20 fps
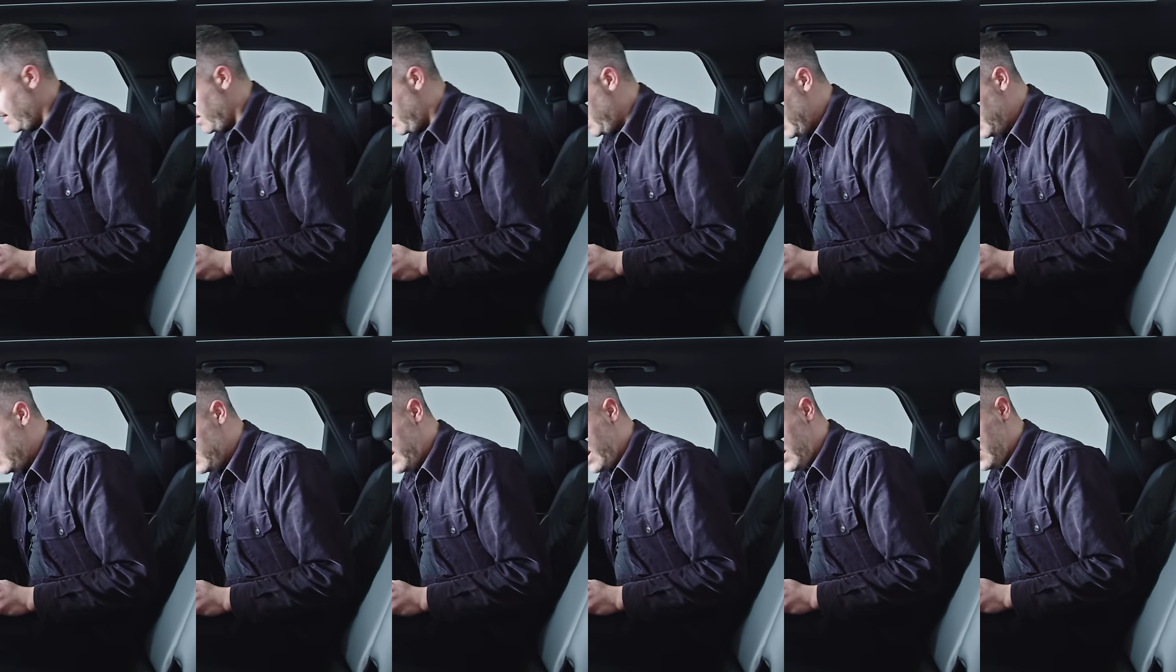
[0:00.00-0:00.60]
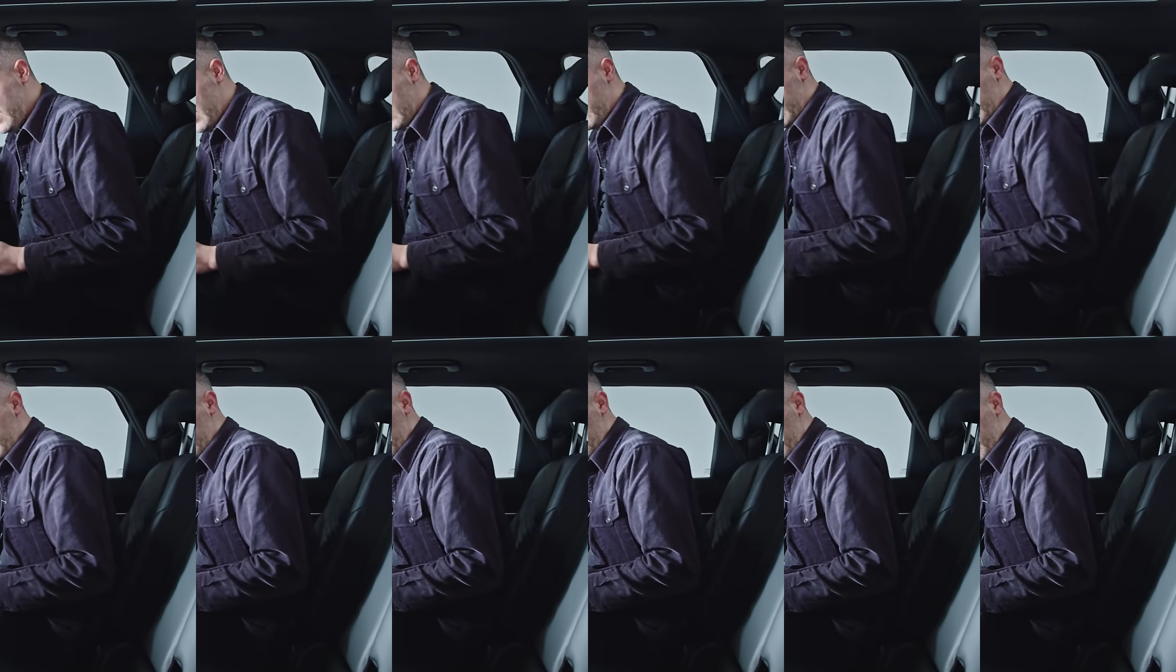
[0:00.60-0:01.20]
These seats actually
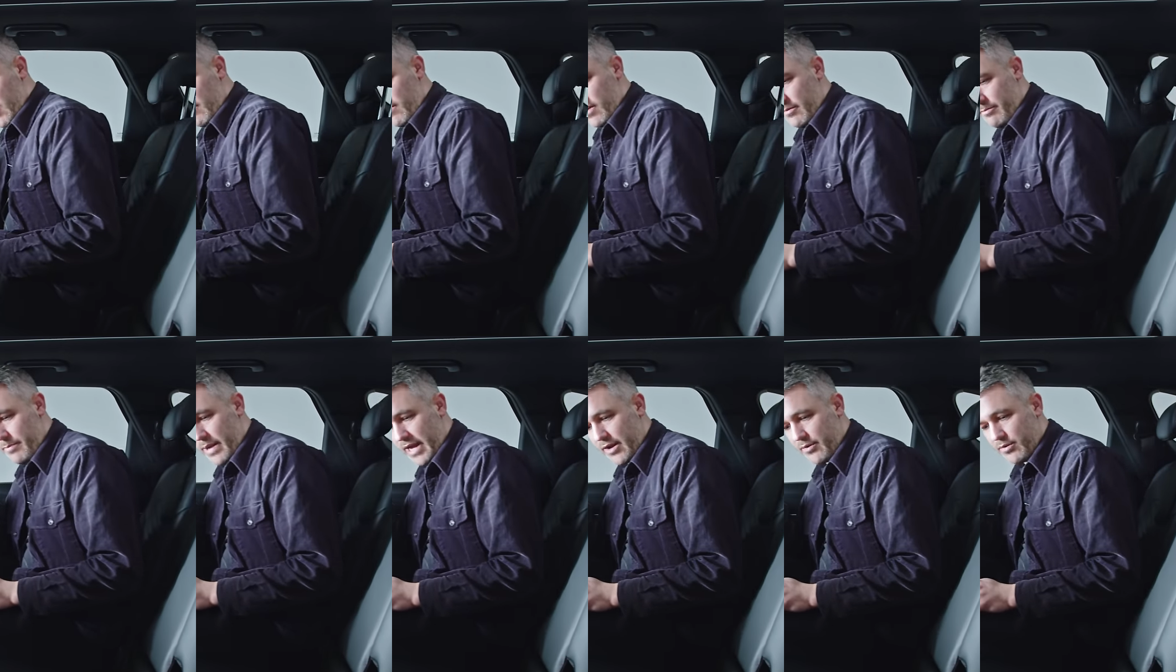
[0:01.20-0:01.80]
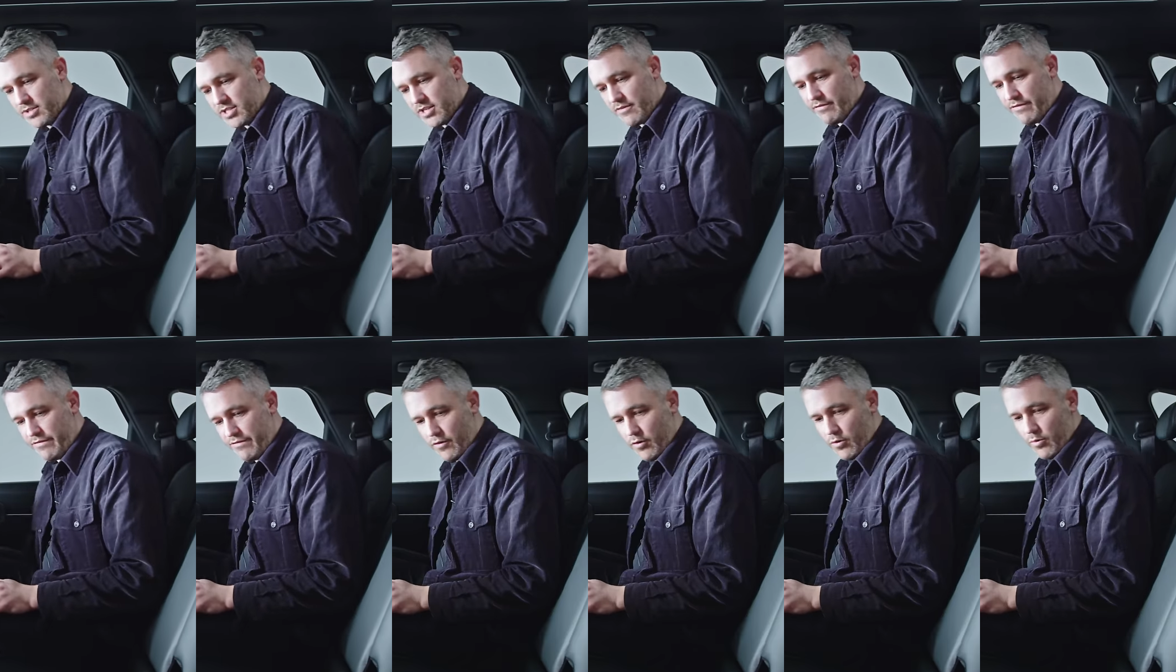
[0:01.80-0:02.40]
do move backwards and
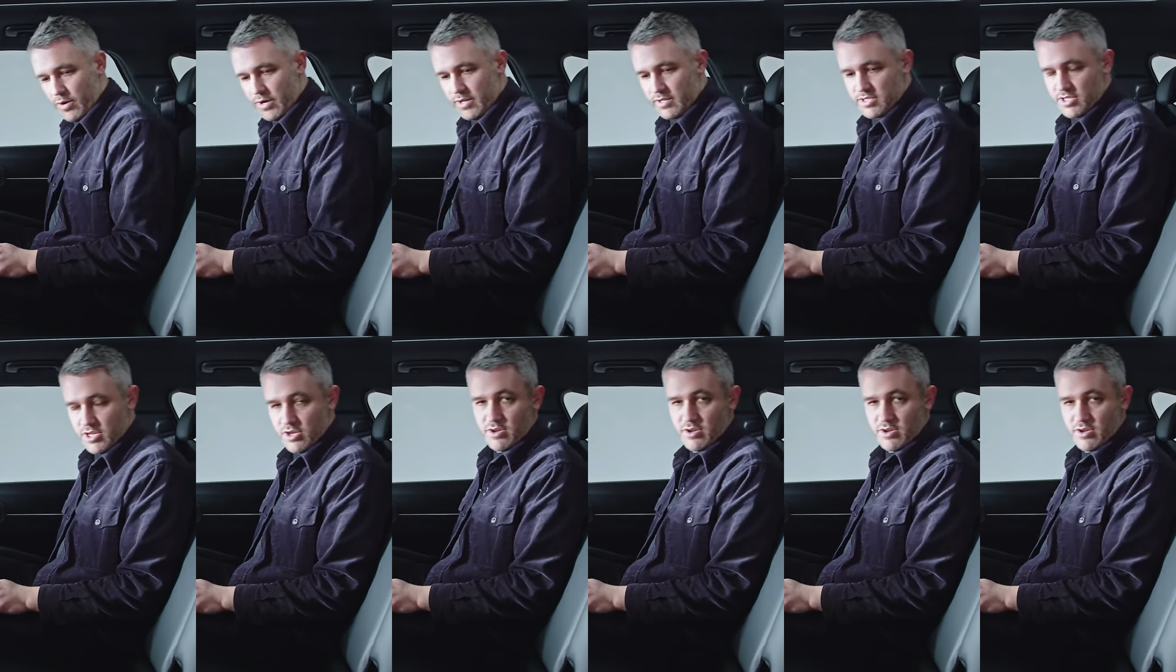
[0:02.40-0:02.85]
forwards.